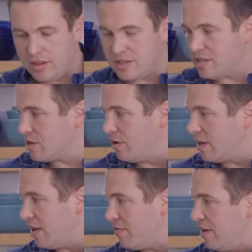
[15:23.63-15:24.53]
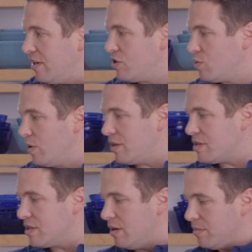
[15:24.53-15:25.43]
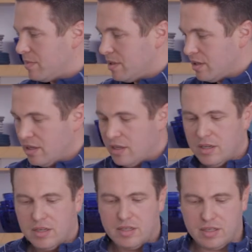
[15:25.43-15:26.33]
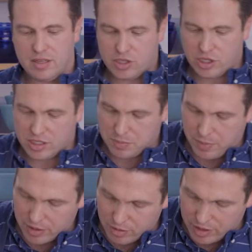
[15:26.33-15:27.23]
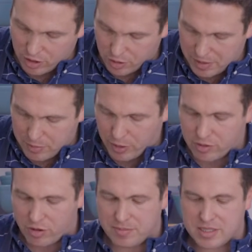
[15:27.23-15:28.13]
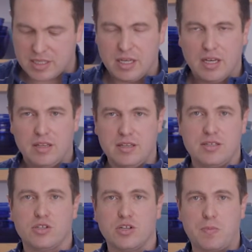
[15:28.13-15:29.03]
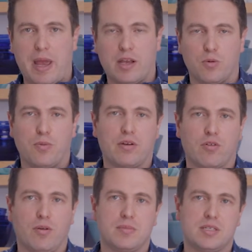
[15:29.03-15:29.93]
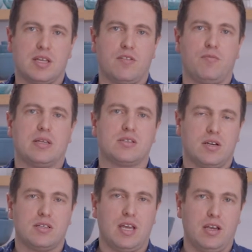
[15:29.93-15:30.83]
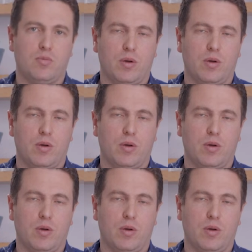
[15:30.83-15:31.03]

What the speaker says: This is going to get finished with some delicious buttery herby breadcrumbs. This is just panko breadcrumbs that have been sauteed